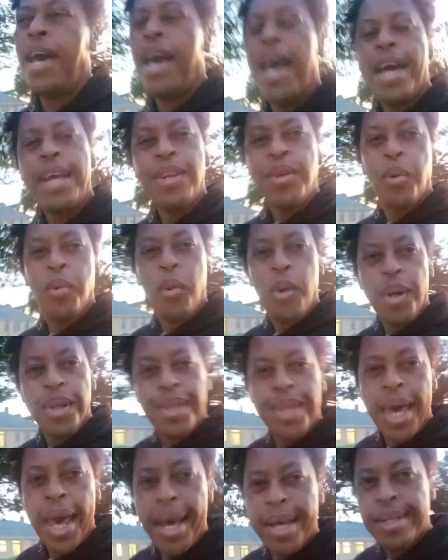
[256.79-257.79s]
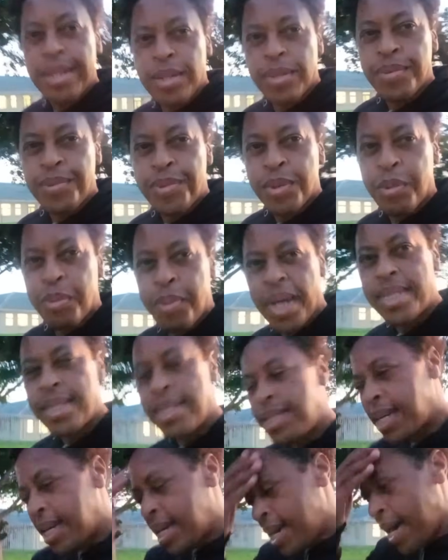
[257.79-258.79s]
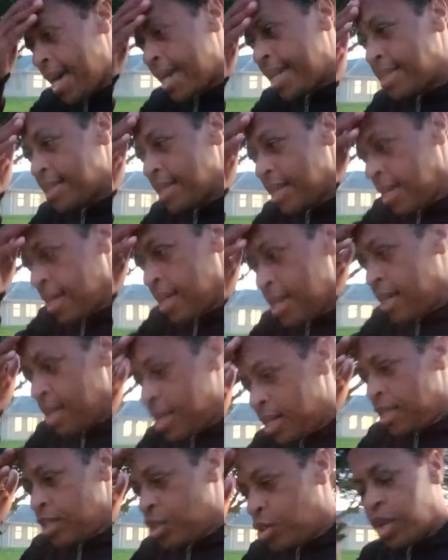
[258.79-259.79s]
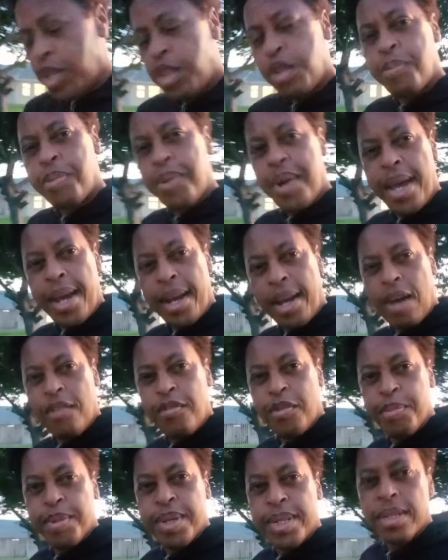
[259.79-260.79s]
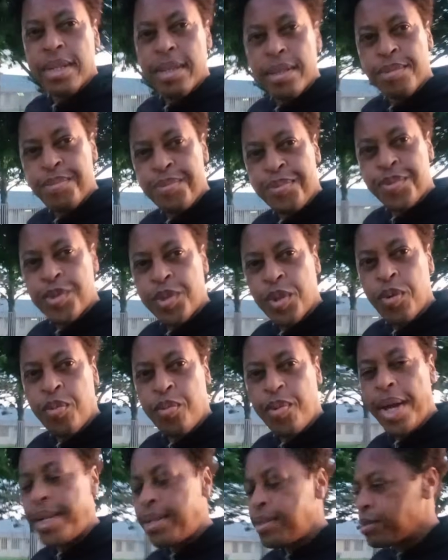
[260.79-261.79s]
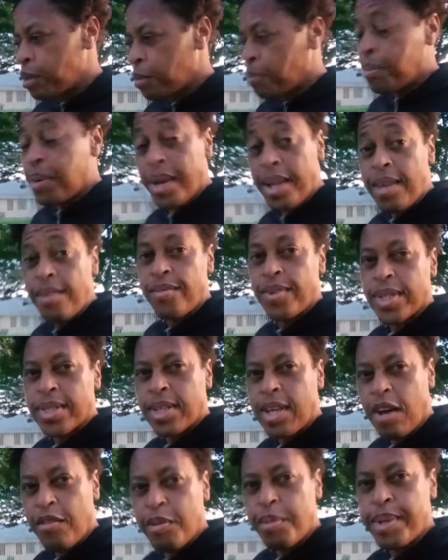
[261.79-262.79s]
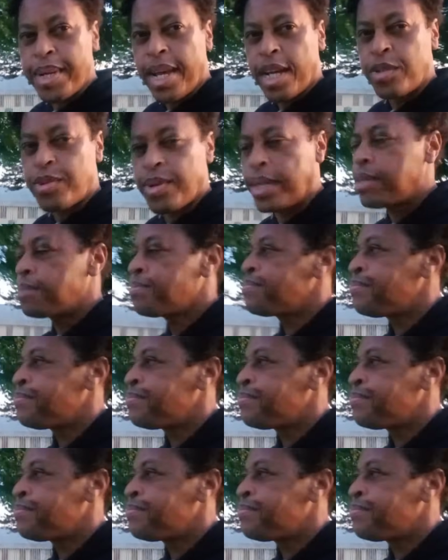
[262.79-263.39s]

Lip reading: And all that wasn't the case during the prior government, right? The previous government, actually.